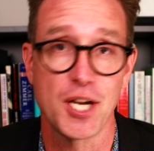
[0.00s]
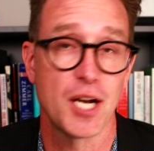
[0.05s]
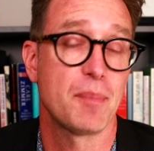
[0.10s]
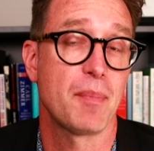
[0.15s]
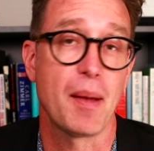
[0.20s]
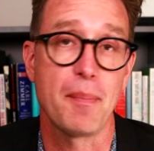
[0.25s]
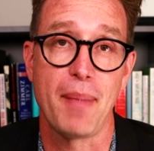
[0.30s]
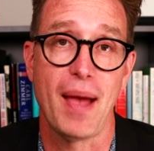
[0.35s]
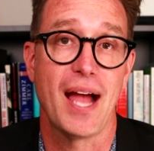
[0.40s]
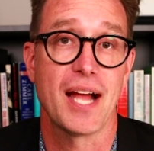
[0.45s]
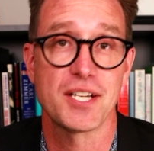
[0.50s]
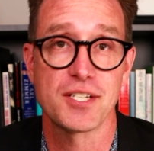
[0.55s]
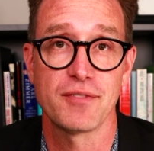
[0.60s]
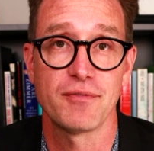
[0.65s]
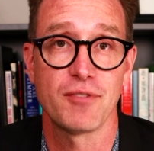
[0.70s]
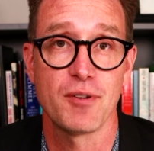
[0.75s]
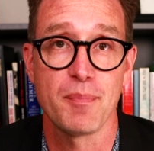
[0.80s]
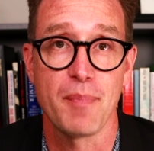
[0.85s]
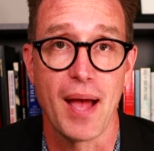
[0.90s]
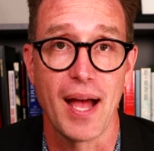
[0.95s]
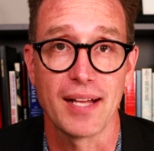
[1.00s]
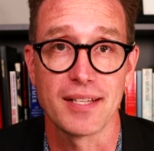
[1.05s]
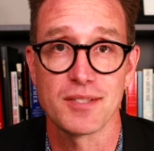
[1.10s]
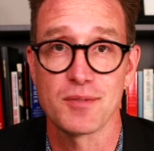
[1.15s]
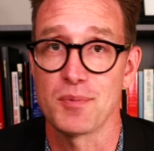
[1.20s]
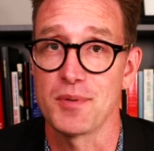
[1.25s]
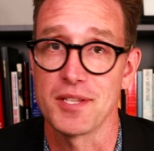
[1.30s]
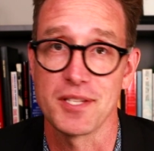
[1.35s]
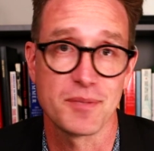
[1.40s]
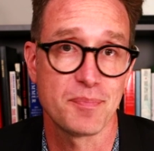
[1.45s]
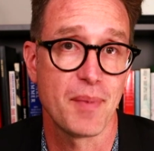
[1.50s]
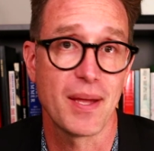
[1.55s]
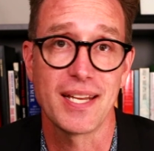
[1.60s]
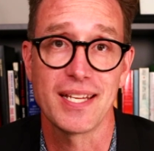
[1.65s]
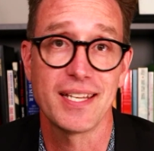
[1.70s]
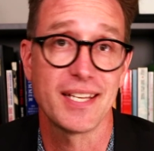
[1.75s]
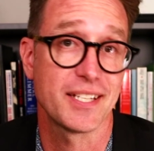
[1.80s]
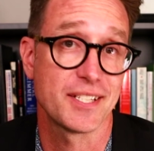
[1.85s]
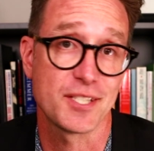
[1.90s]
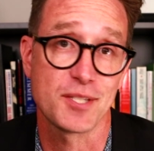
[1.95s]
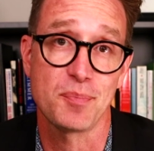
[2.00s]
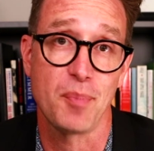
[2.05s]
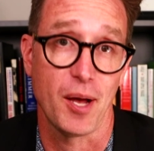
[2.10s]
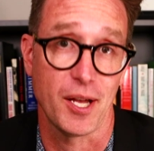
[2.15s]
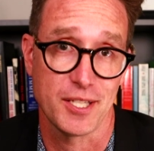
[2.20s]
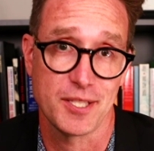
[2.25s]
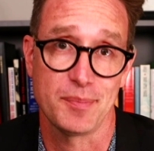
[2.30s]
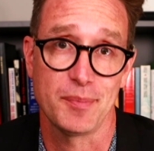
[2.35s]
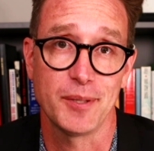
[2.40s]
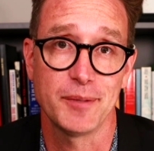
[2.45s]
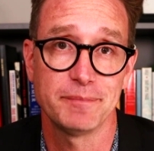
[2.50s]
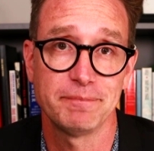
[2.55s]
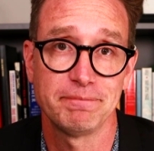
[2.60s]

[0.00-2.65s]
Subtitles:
my passion for bats with as many kids as possible.